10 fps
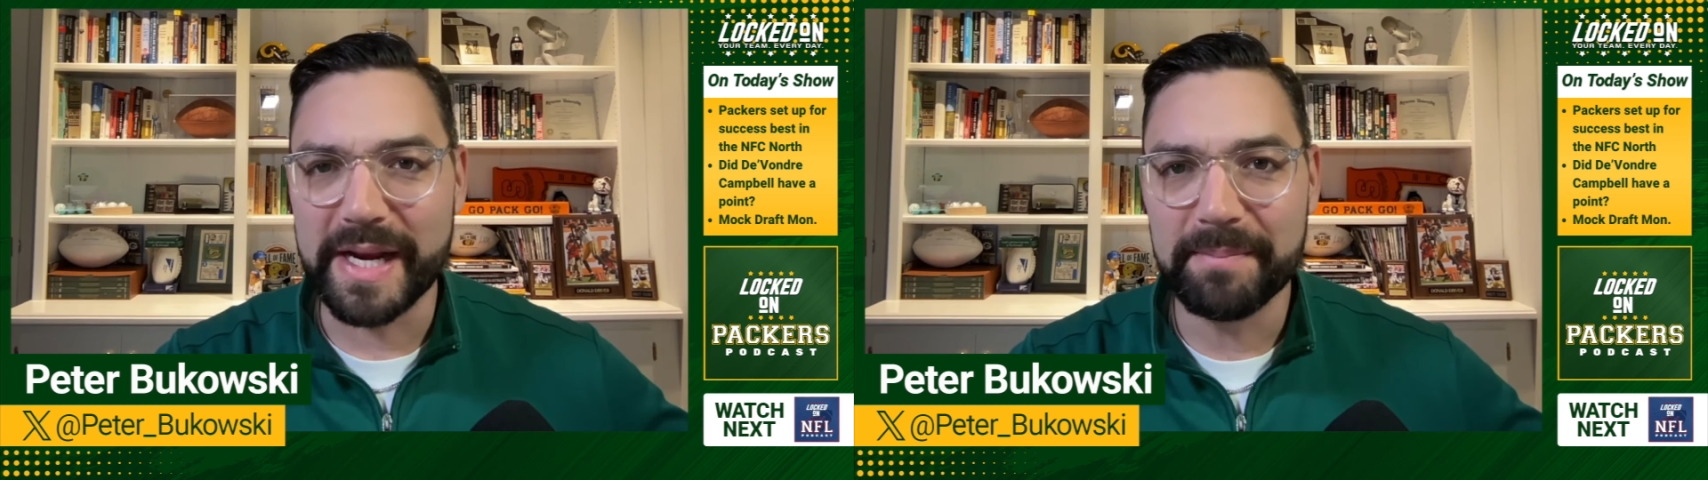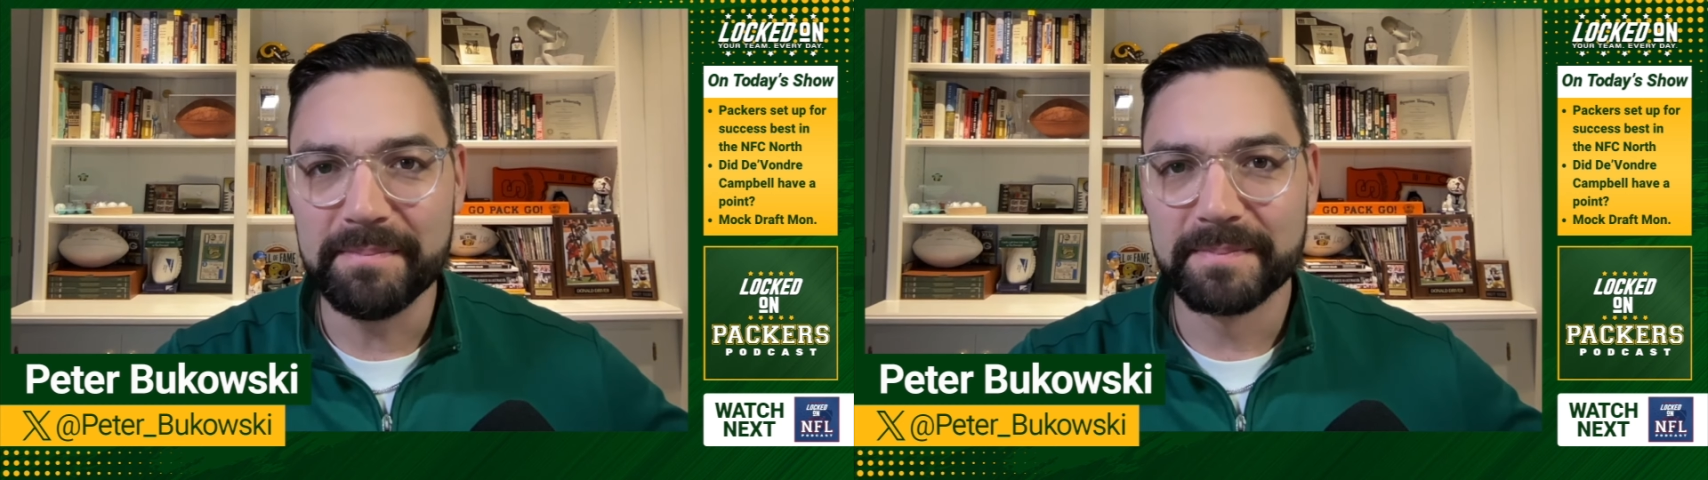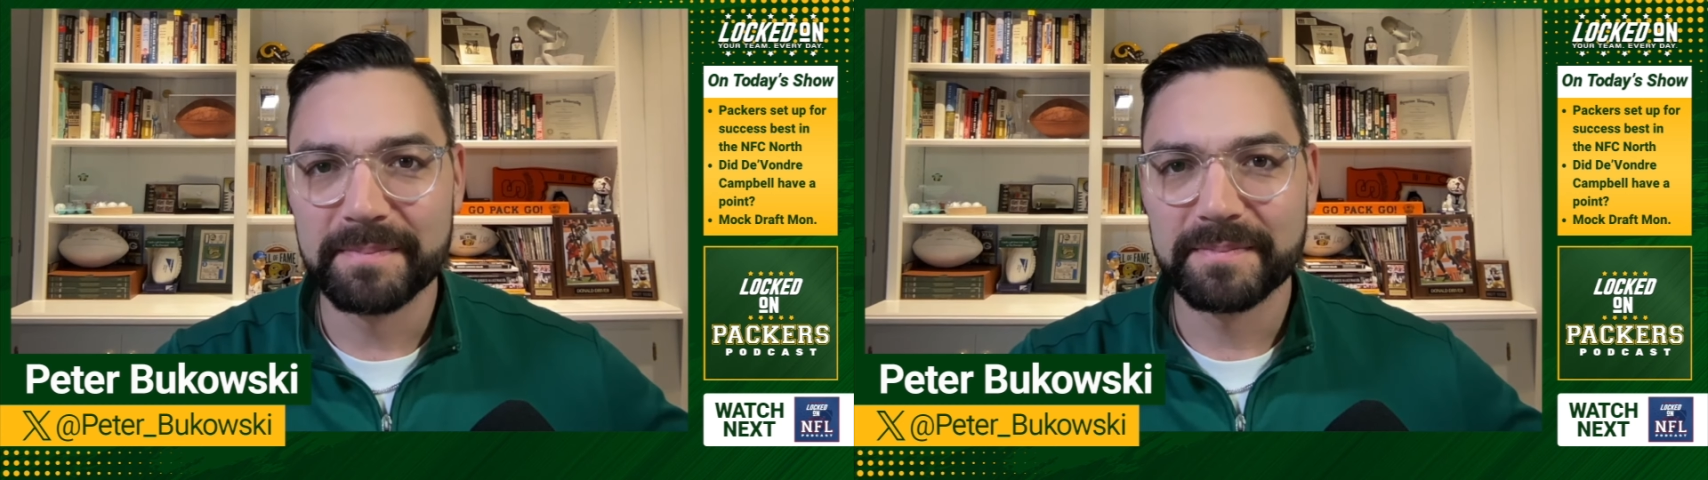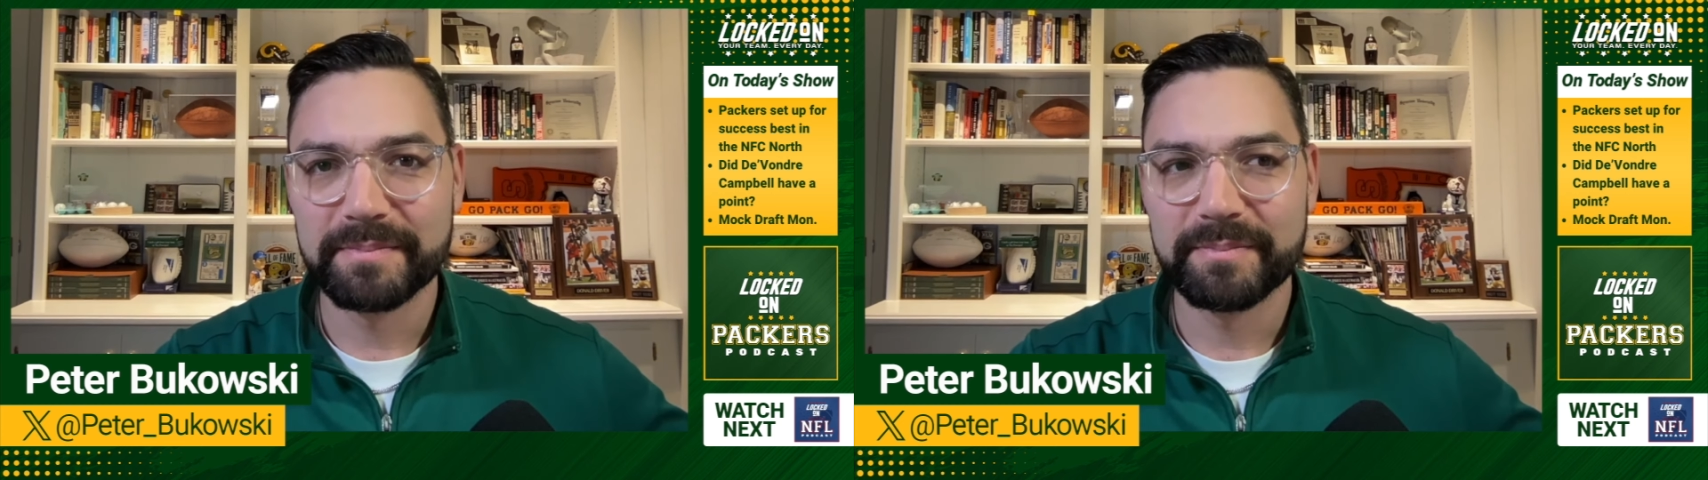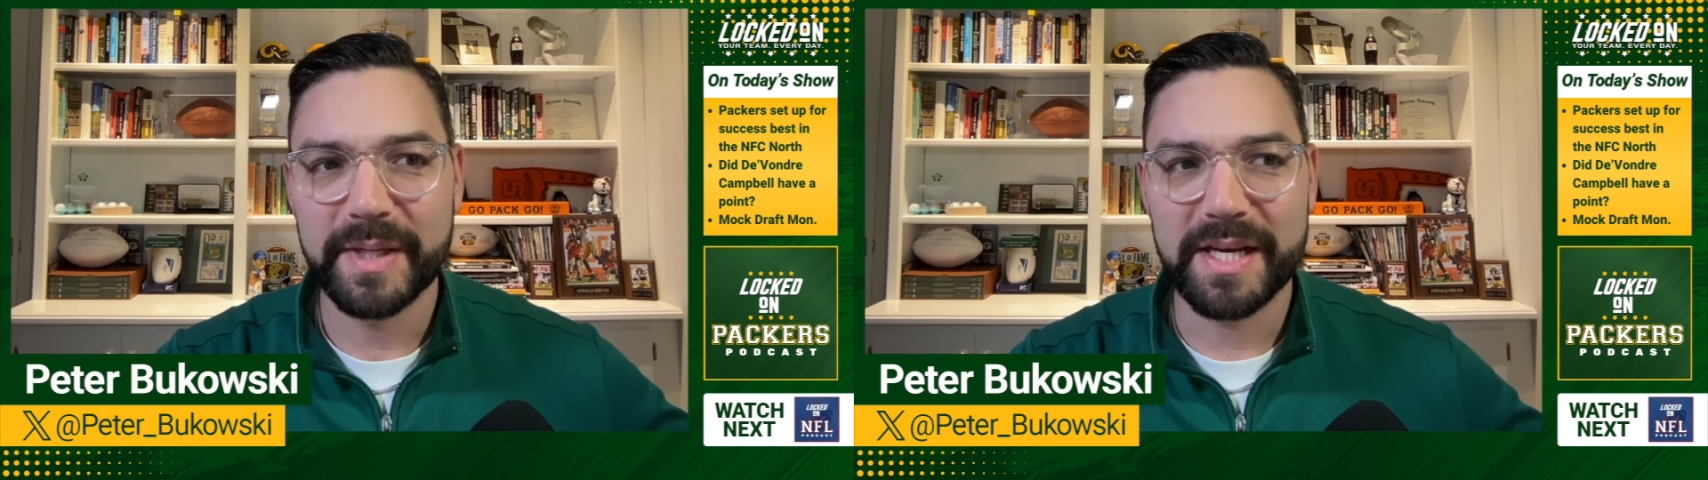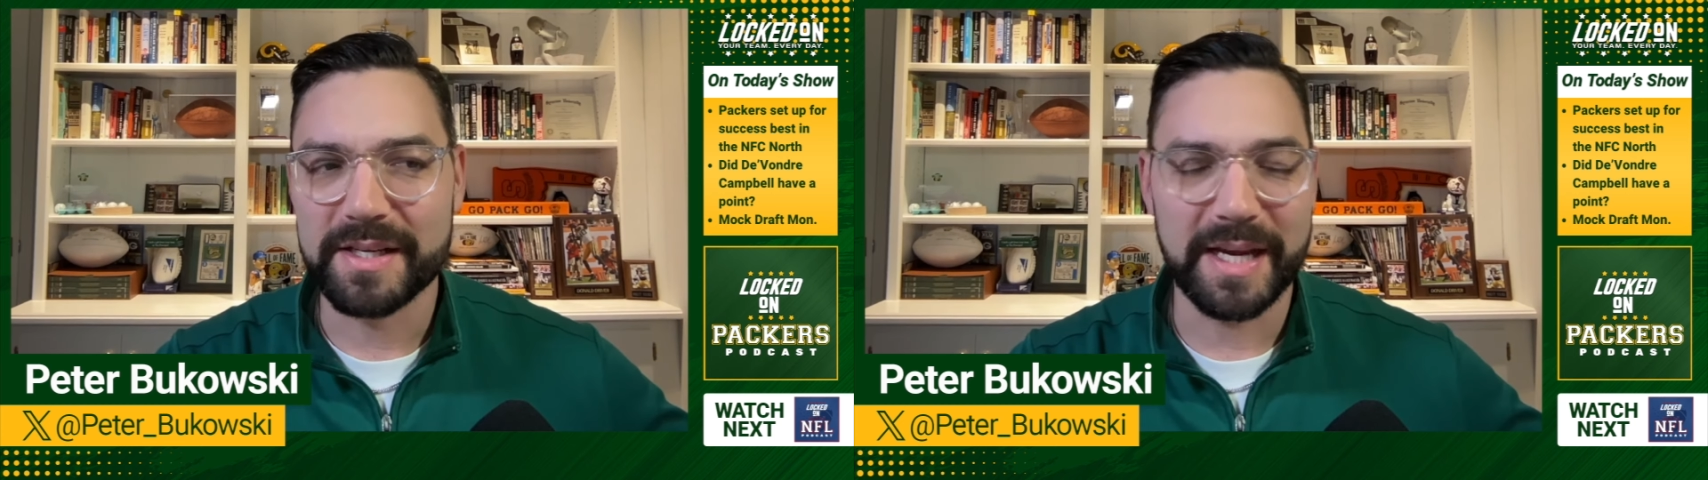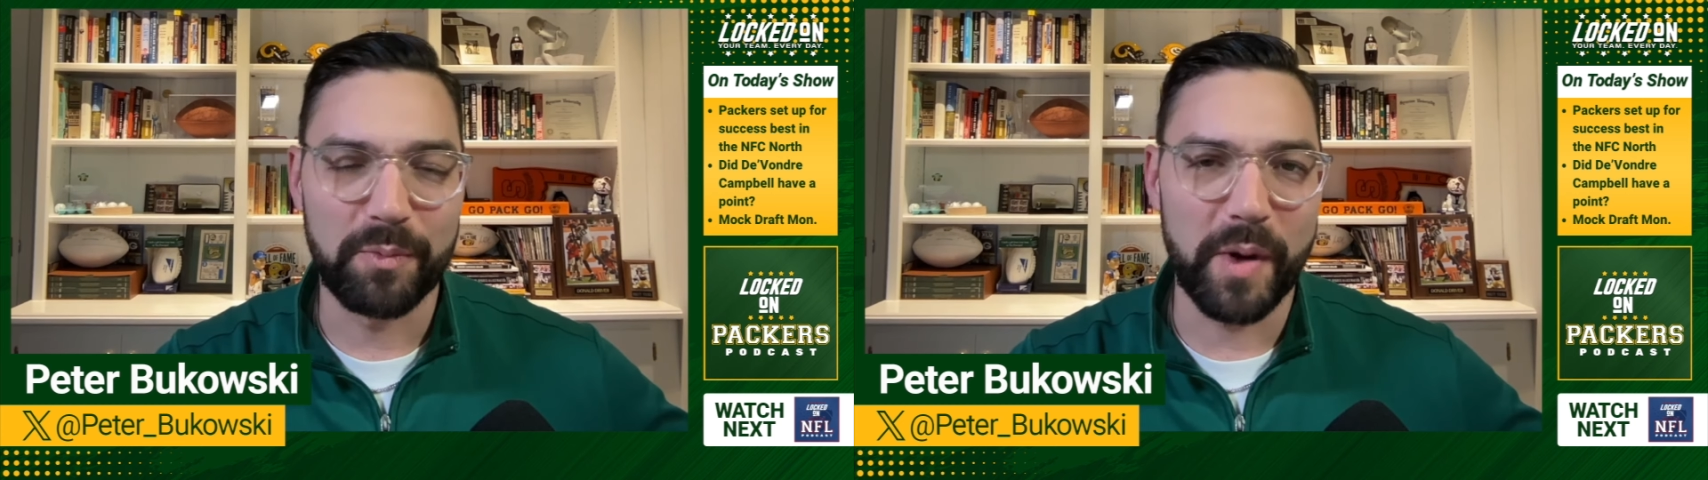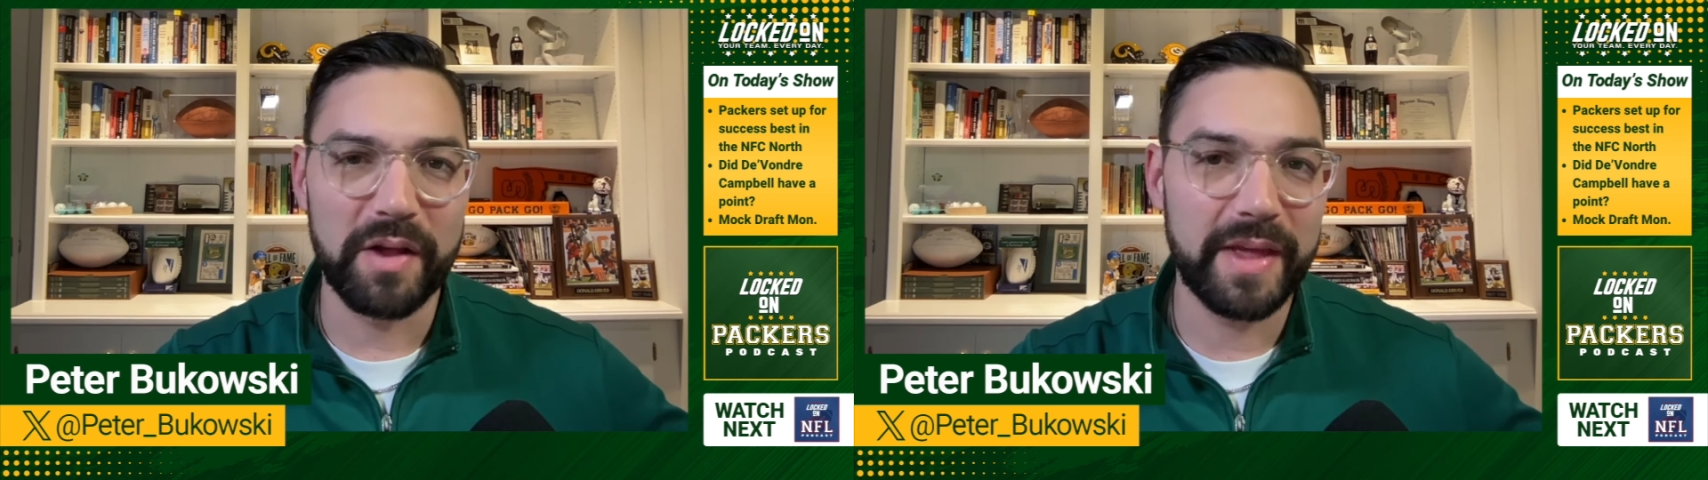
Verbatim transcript: him because like where are they